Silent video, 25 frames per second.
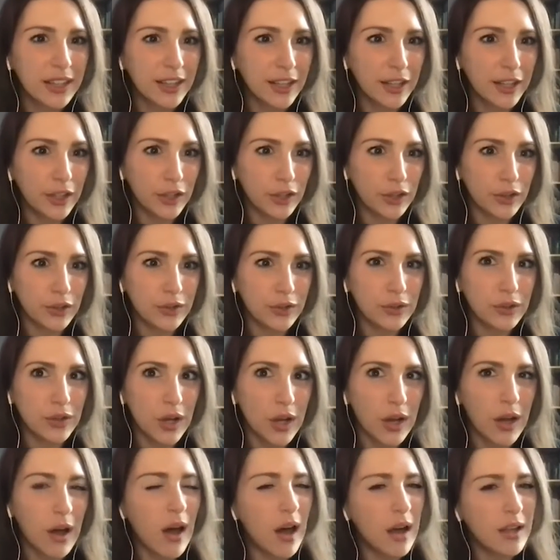like a a
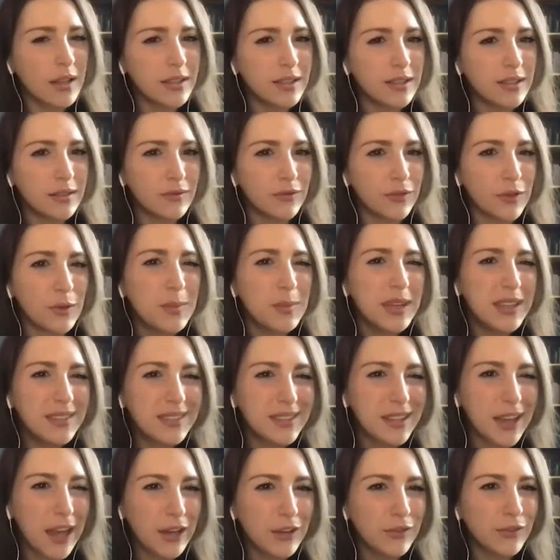con. For me, it's
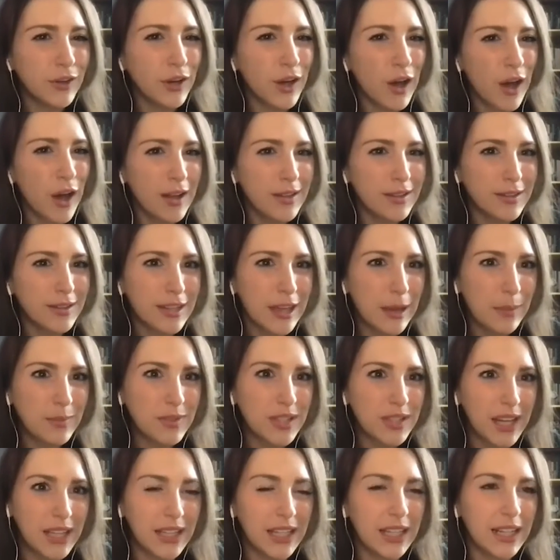kind of a concept,
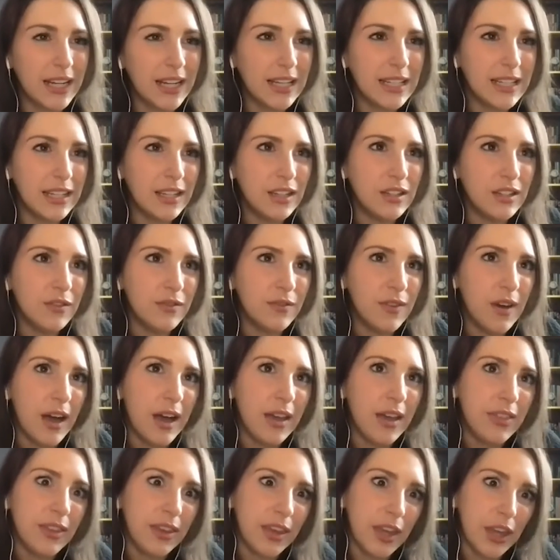and then I need to
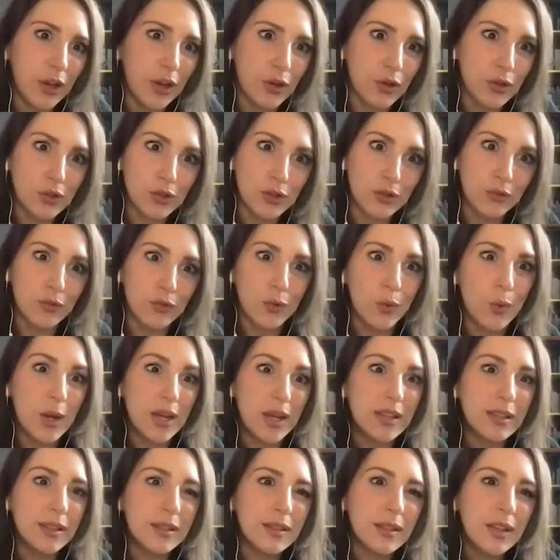find the character
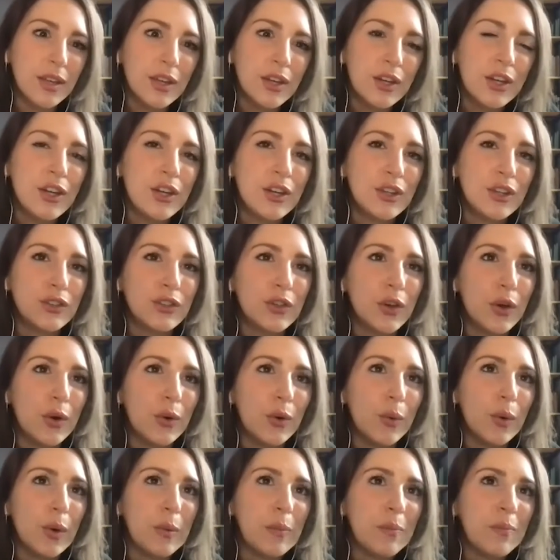voice.
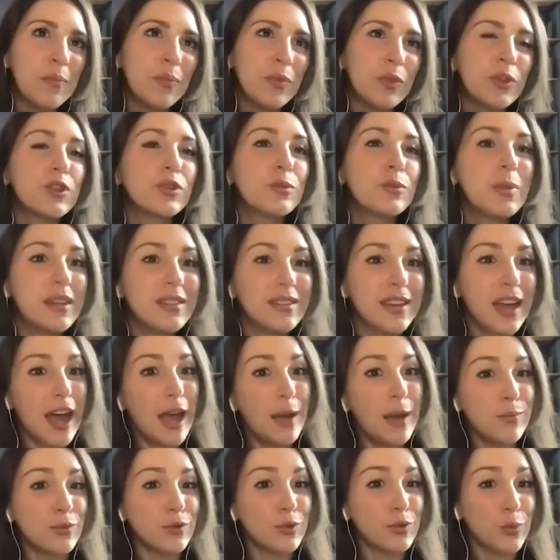So there's been
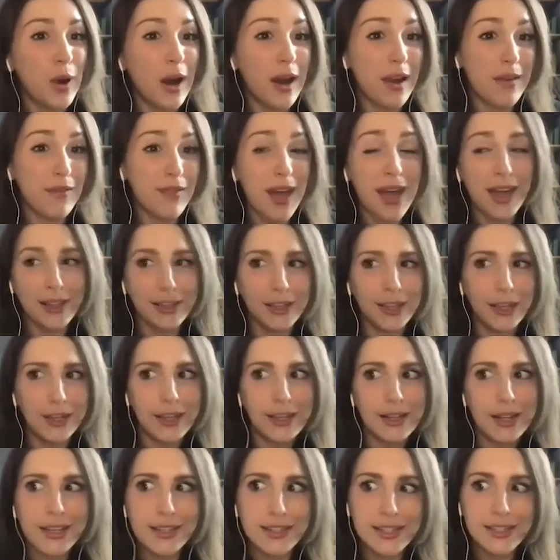times where I've had like
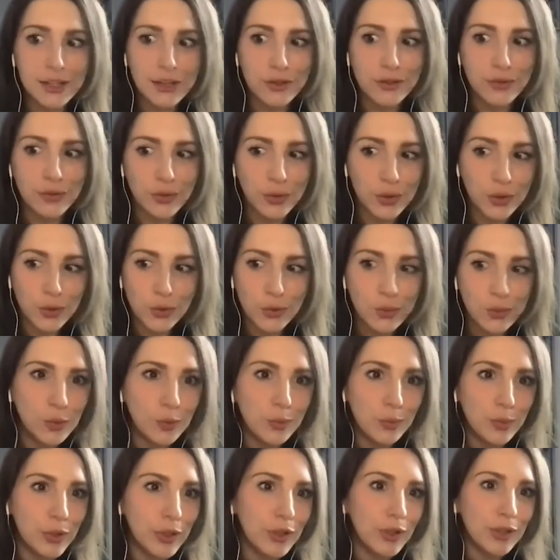an idea for a cool
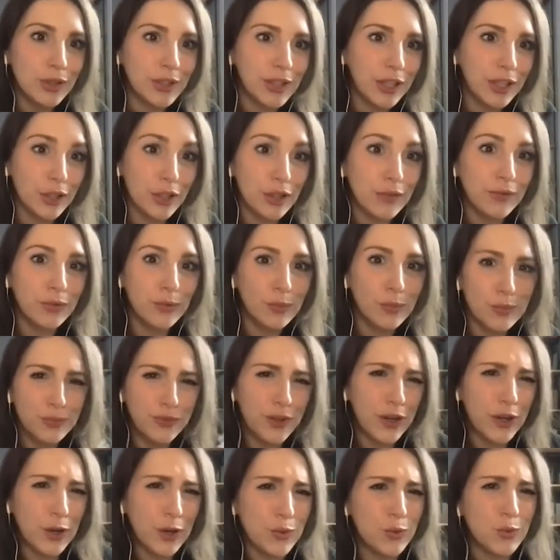book, like a
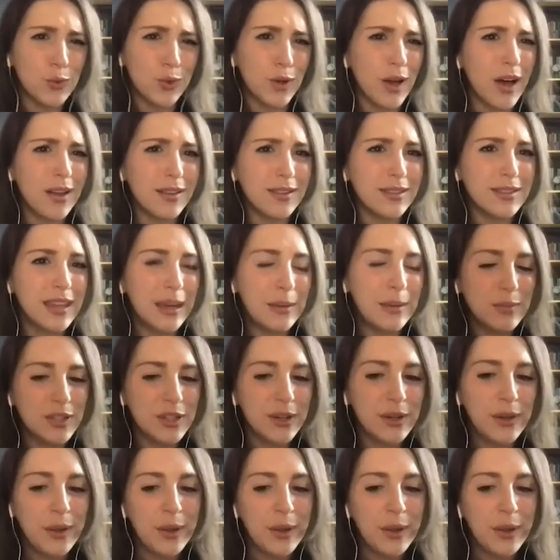very cool concept,